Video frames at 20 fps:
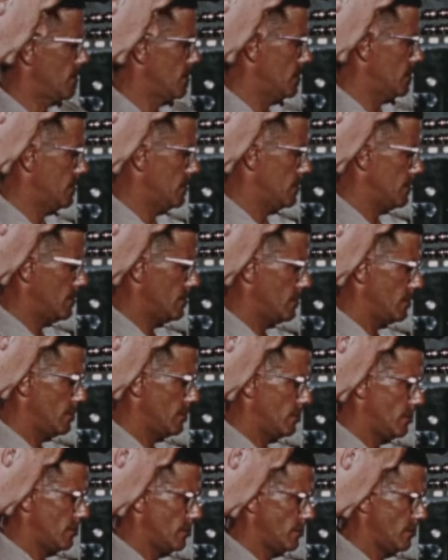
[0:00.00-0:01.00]
which were, you
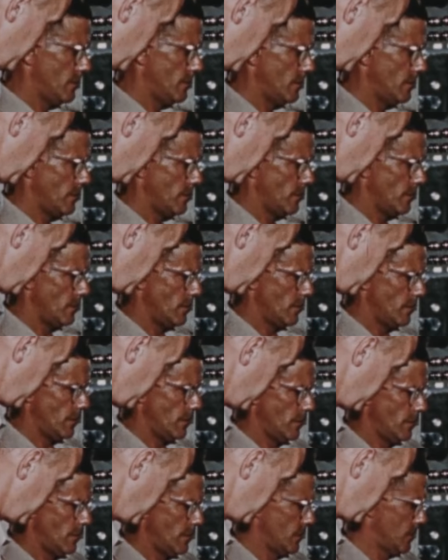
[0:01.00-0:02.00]
know,
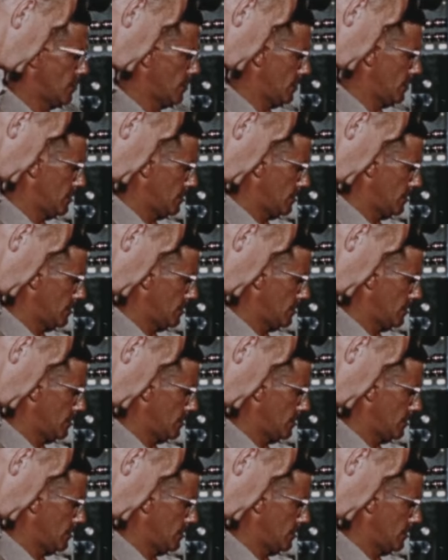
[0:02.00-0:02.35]
they never had an